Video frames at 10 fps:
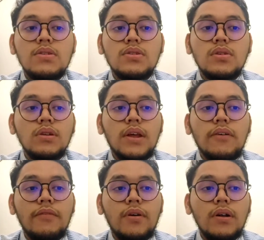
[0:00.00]
So
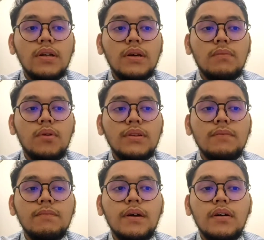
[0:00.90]
therefore the
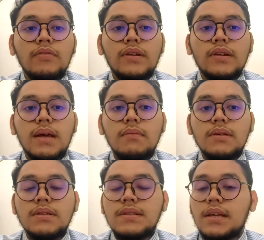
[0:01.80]
bottom part of the
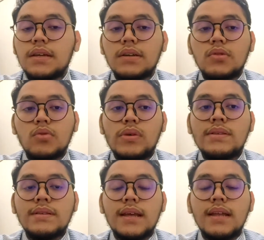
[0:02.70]
dam is thicker to
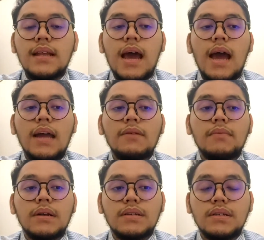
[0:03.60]
withstand the high
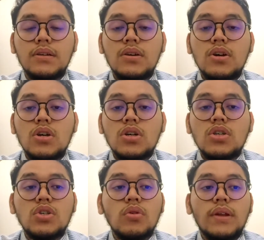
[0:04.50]
pressure,
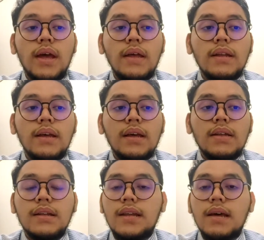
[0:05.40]
so that
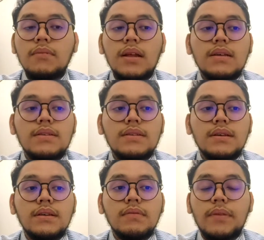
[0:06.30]
the dam
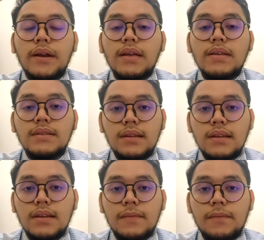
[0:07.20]
doesn't break
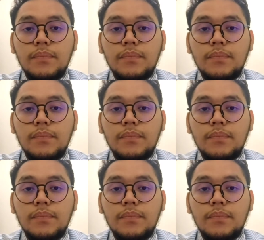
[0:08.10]
easily.